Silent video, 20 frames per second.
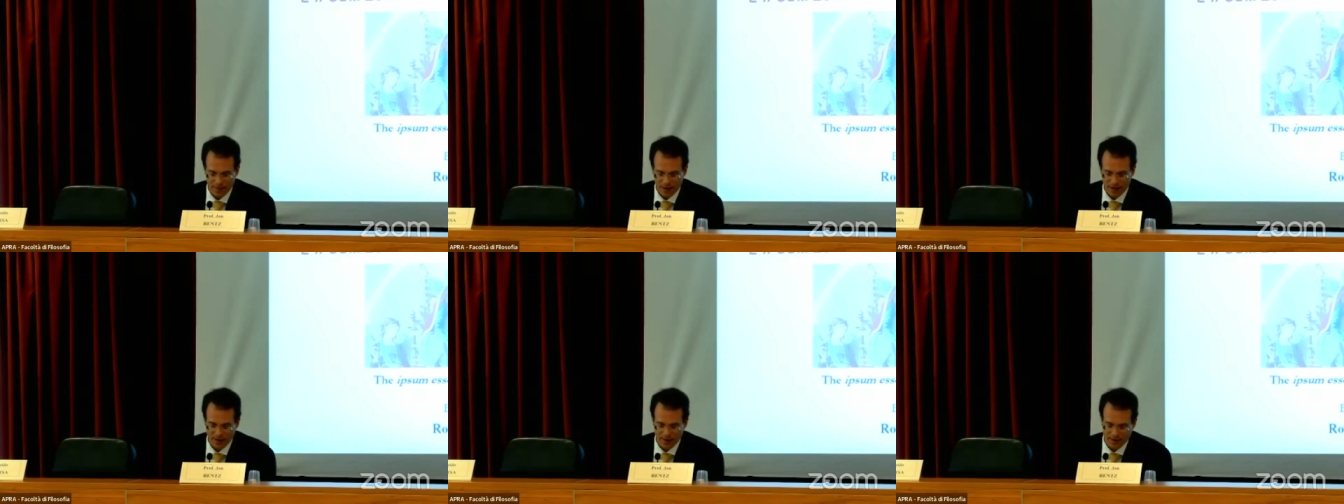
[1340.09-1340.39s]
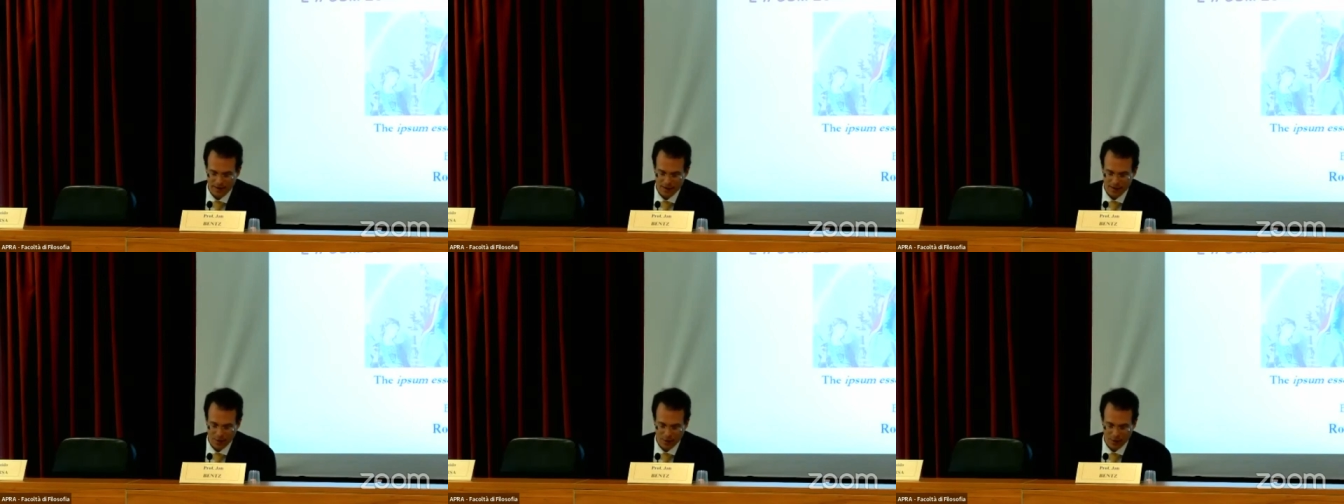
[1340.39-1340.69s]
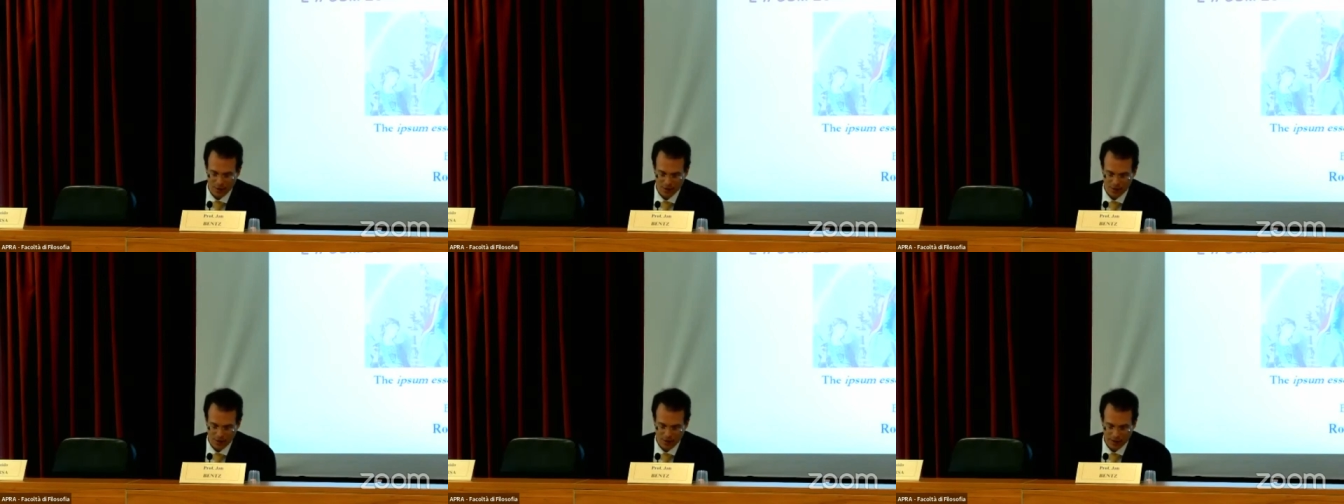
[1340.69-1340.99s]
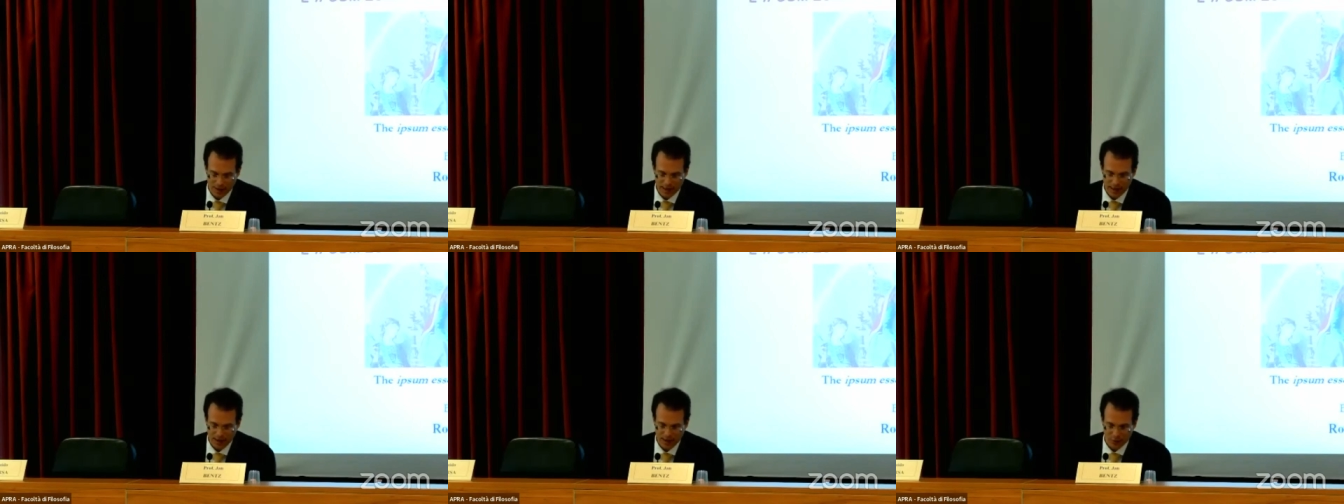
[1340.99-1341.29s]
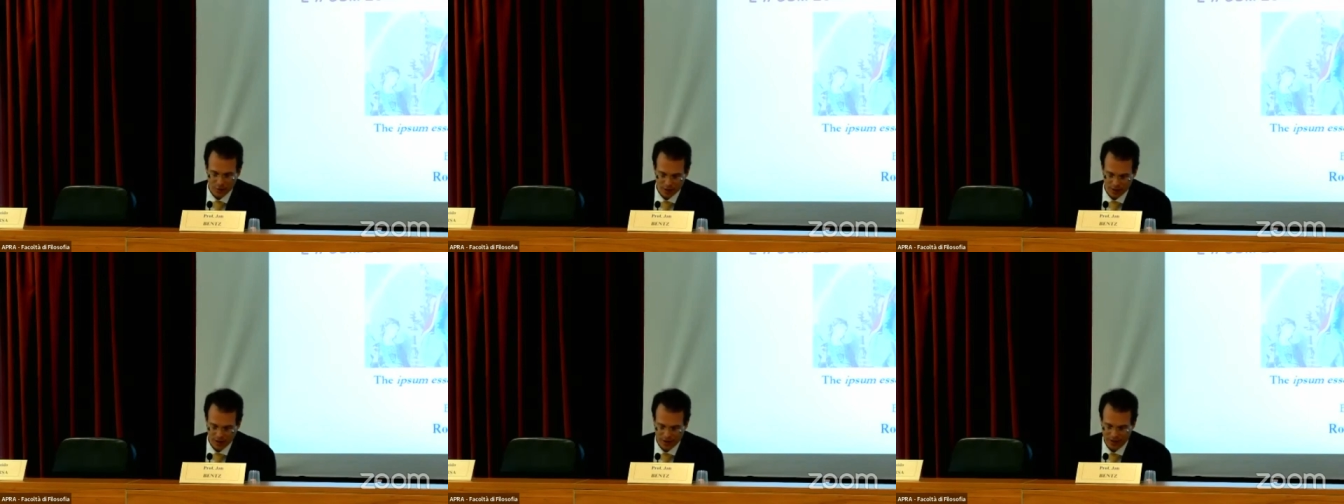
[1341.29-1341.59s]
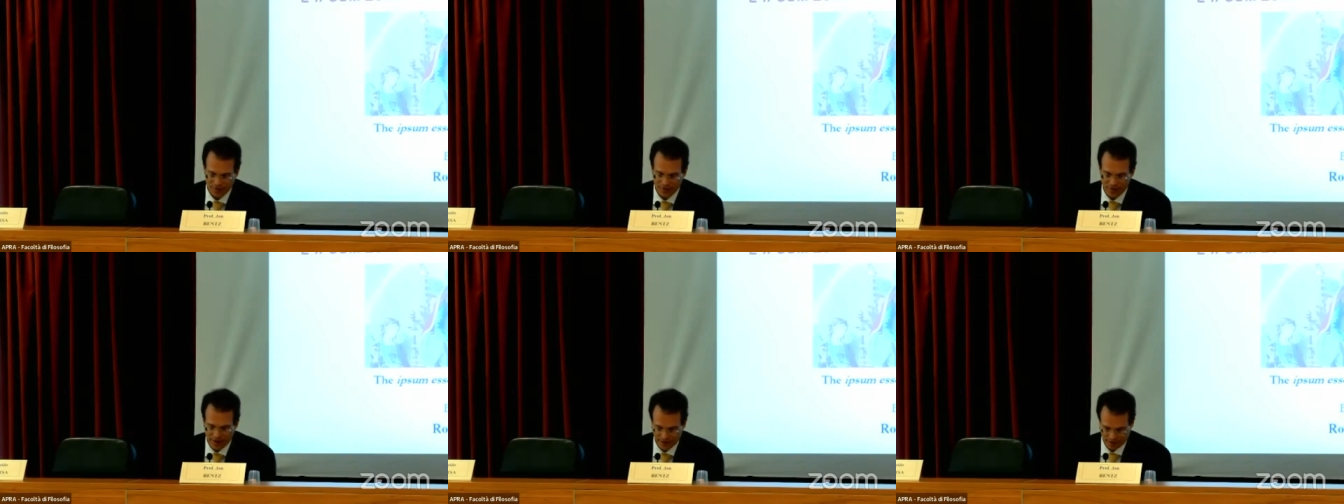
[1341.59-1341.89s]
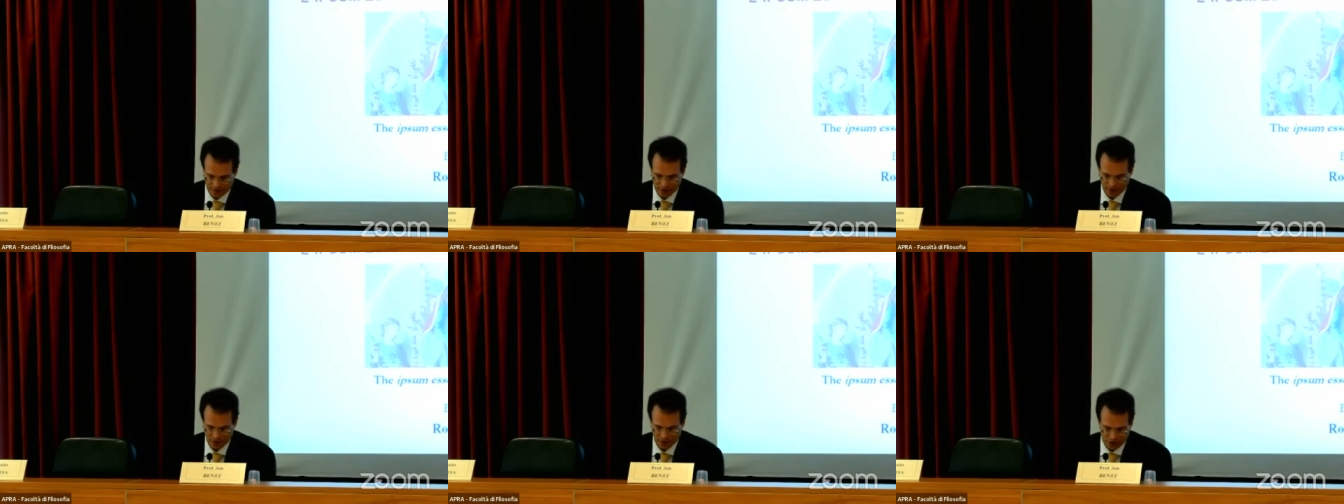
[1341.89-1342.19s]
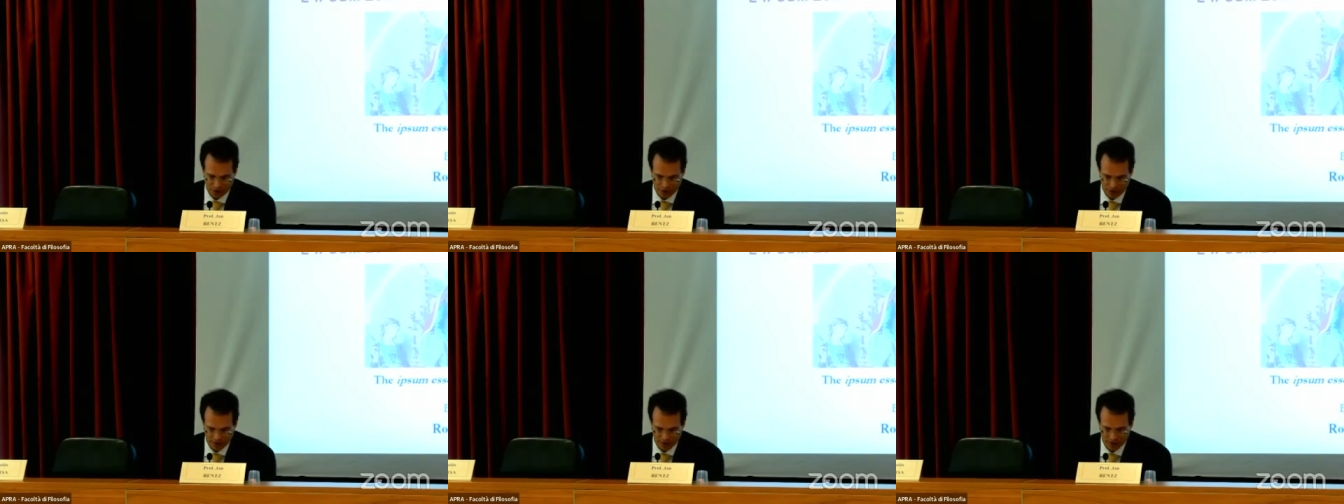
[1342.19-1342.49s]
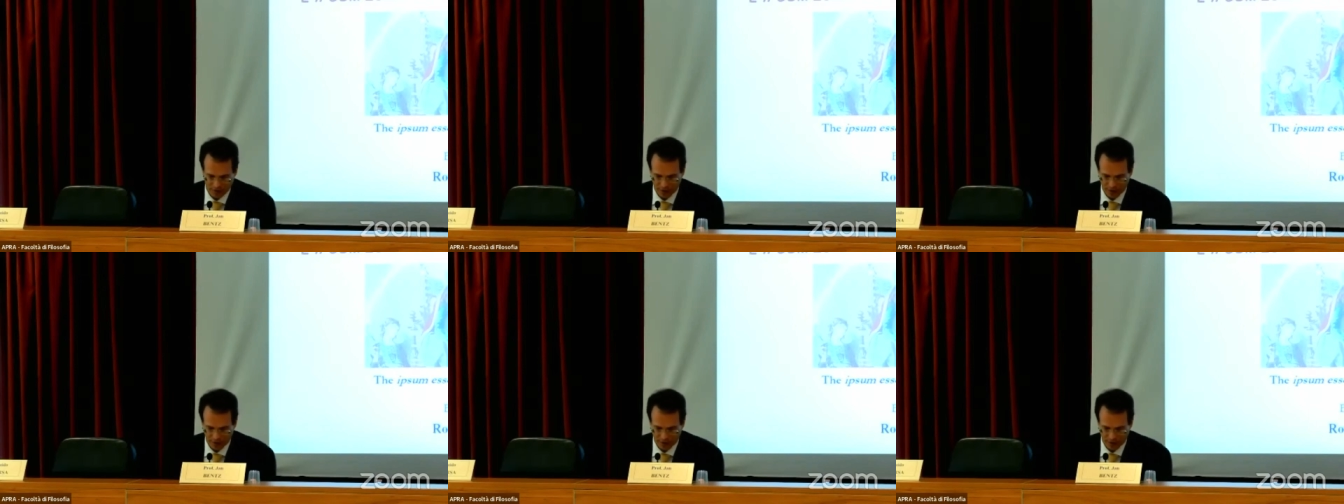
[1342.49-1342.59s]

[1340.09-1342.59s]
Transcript: but it is the most inward divestiture